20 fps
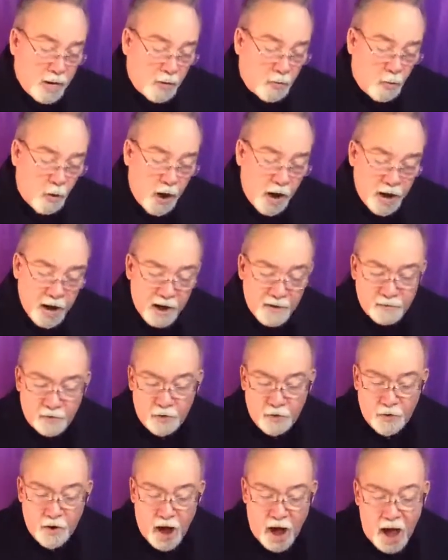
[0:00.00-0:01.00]

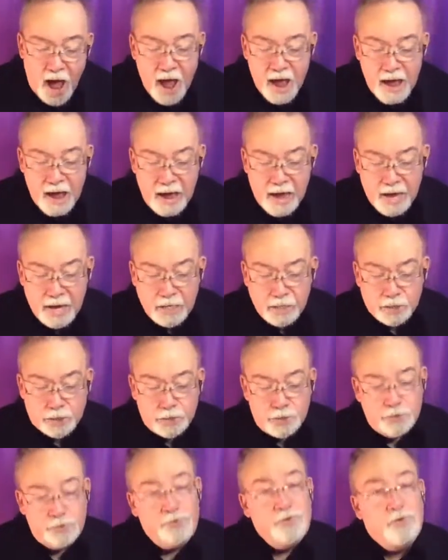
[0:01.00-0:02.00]
Whatever I
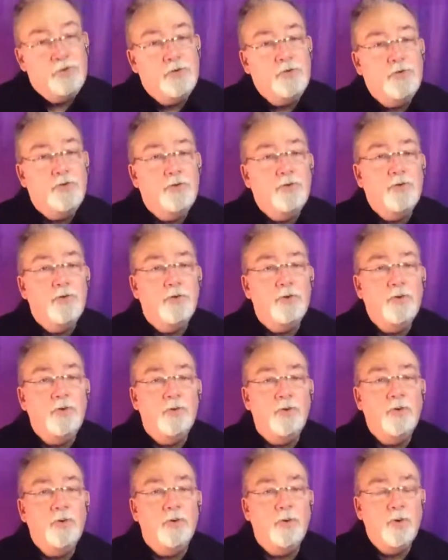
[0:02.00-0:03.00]

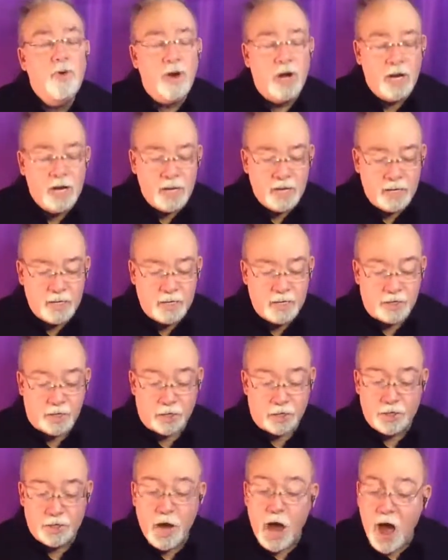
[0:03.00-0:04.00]
do,
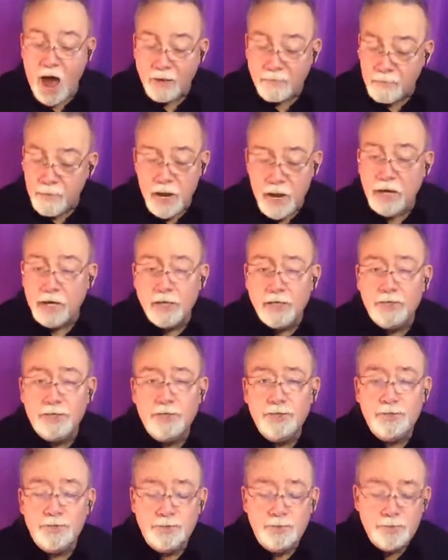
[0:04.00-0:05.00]
you taught me to
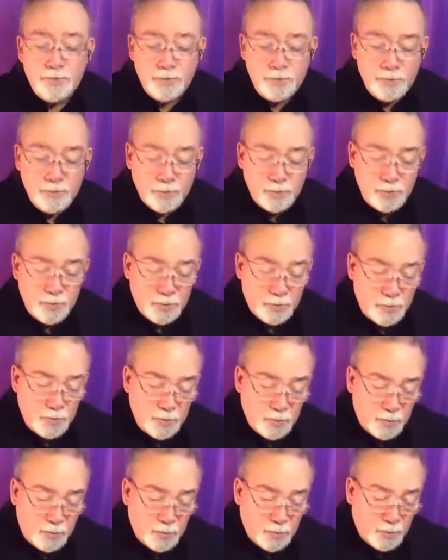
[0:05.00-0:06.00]
do.
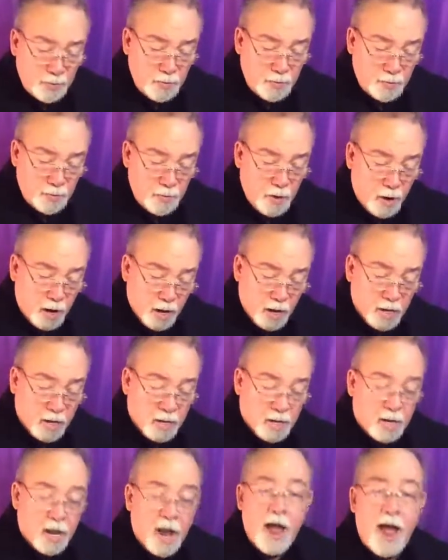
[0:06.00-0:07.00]

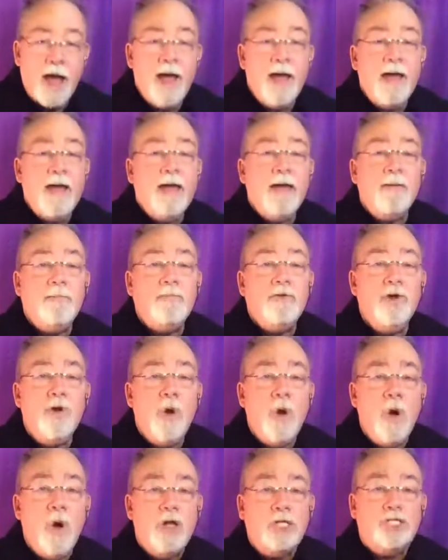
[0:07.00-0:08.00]
I am
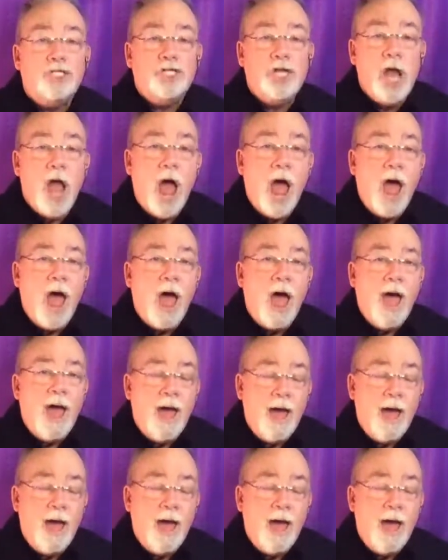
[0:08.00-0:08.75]
your child.